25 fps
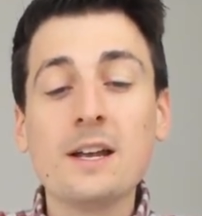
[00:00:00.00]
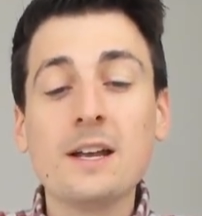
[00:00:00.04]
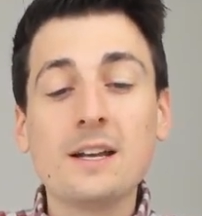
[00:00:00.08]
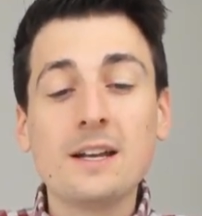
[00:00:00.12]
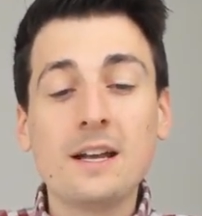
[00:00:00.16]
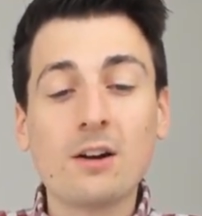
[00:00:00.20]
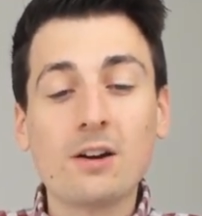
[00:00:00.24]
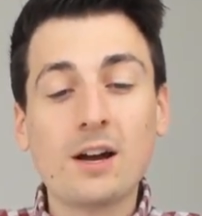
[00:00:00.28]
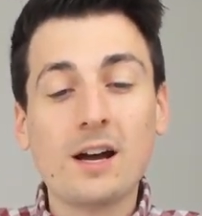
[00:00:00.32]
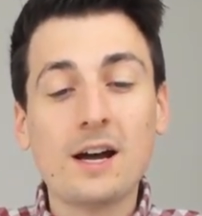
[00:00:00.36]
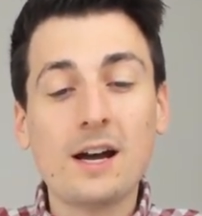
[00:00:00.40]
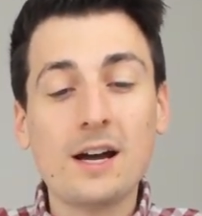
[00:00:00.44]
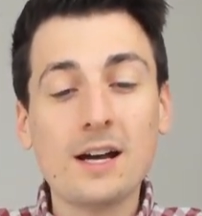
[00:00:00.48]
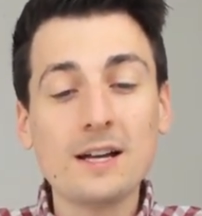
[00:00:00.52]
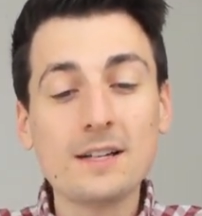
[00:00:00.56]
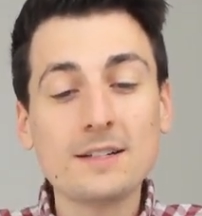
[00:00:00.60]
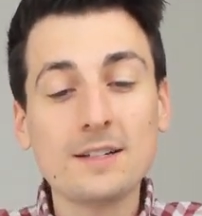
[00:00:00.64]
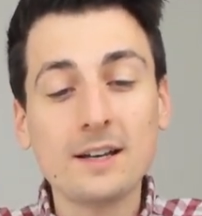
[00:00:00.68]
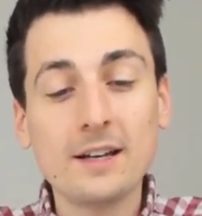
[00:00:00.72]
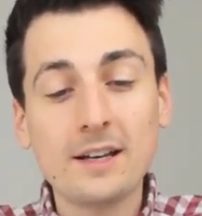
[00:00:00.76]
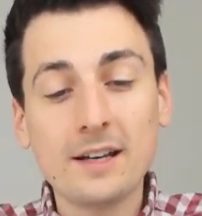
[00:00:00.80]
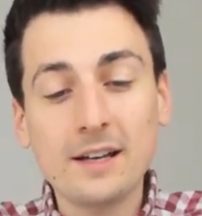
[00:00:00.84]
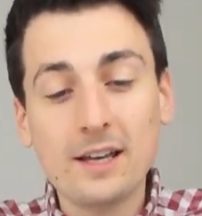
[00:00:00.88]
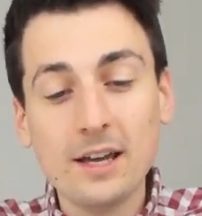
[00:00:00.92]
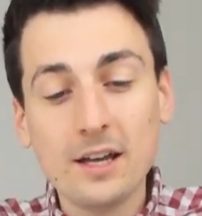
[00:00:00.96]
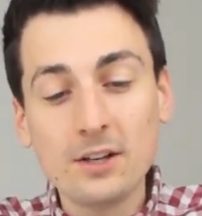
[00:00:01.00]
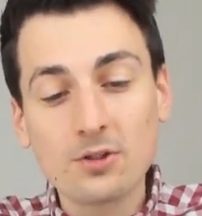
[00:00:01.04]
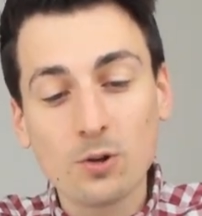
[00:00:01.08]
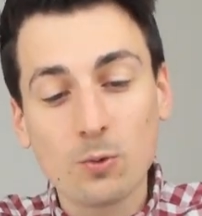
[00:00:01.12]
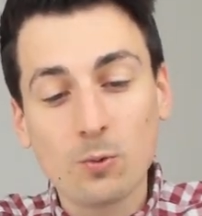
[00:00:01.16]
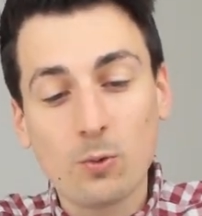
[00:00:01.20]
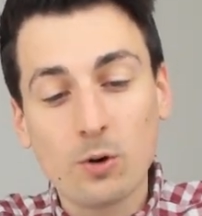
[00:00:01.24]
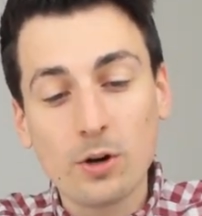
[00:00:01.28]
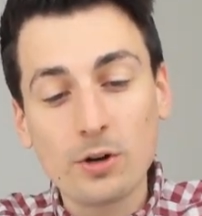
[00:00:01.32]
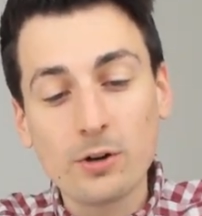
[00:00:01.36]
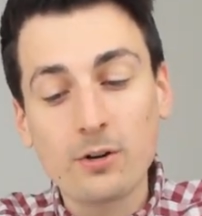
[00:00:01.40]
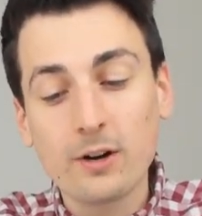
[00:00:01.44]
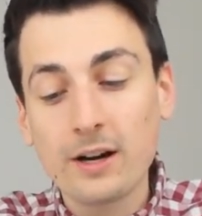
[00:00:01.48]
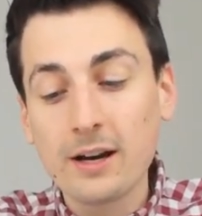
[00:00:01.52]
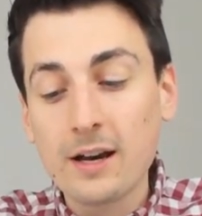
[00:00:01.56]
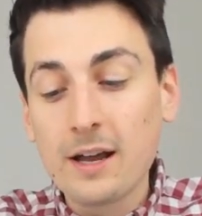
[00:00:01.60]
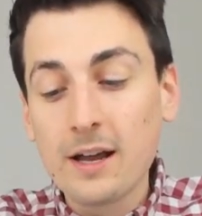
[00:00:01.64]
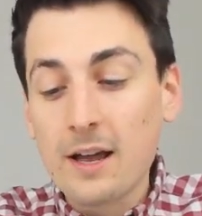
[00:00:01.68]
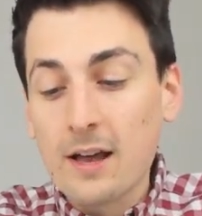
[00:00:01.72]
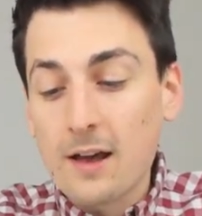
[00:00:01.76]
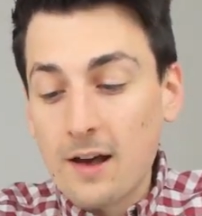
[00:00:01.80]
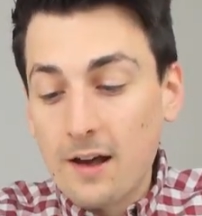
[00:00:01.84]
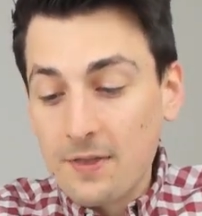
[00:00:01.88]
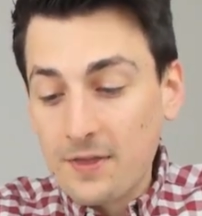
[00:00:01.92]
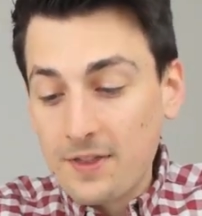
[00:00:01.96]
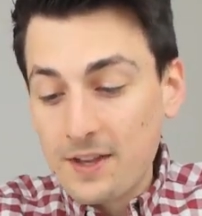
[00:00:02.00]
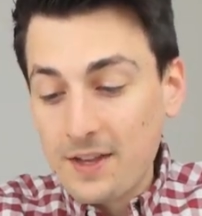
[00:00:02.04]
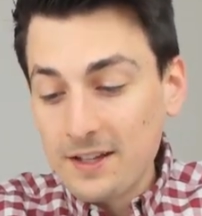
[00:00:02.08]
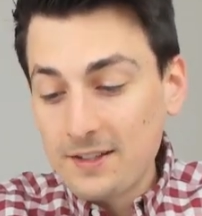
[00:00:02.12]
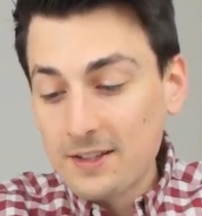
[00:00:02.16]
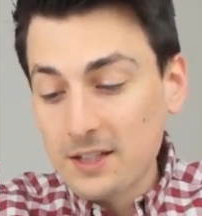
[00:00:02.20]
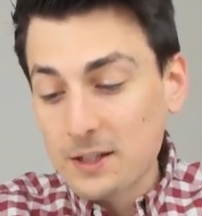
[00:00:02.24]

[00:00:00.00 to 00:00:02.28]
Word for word: Now, guys, in case you're wondering, this